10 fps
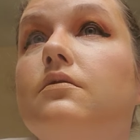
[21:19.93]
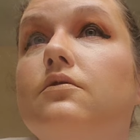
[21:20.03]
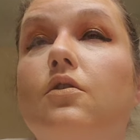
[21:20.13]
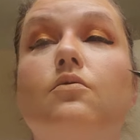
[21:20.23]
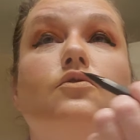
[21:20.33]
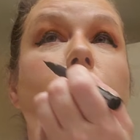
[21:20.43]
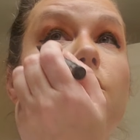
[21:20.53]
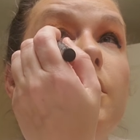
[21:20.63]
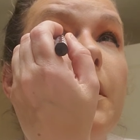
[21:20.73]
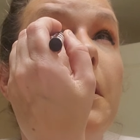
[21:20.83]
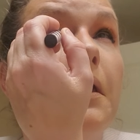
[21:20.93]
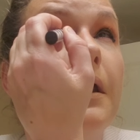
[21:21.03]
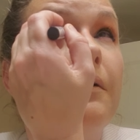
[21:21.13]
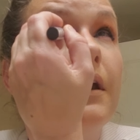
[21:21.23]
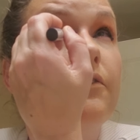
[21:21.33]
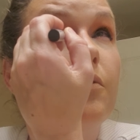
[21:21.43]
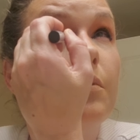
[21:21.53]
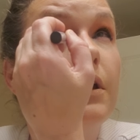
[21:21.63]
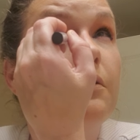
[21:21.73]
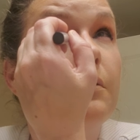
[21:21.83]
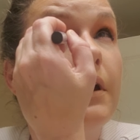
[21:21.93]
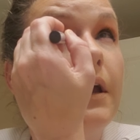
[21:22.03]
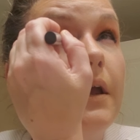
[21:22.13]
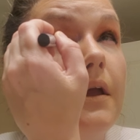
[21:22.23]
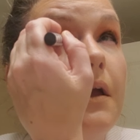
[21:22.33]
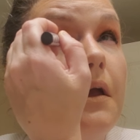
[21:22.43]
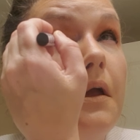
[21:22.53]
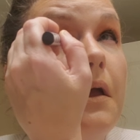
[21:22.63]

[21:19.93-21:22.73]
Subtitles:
don't do it, and I would have to recreate.